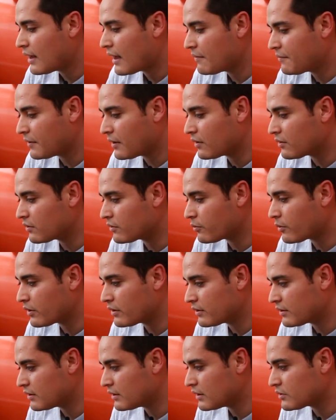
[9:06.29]
I found
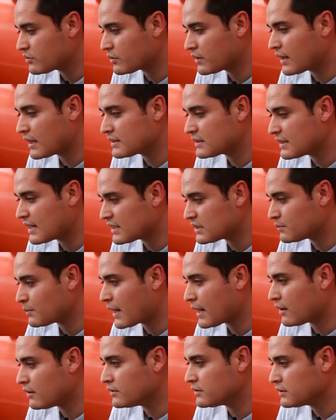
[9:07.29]
this one has less
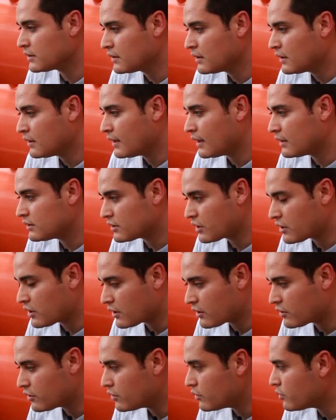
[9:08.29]
miles. It's a
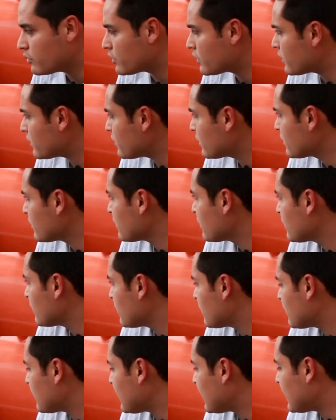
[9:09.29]
year newer,
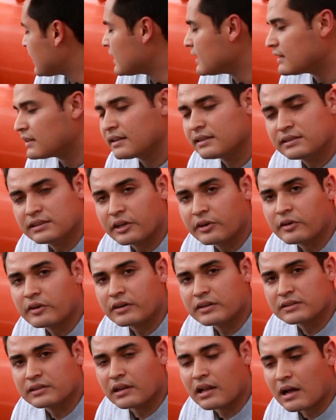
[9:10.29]
and the
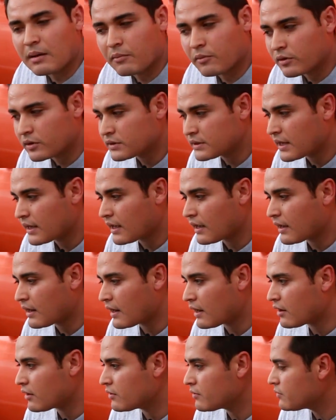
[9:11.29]
interior is a lot more taken
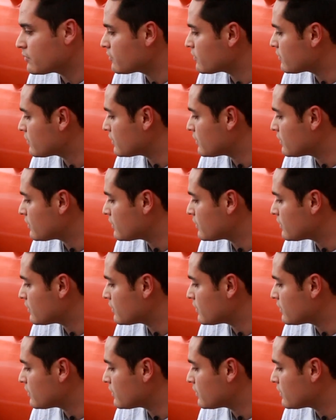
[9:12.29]
care of.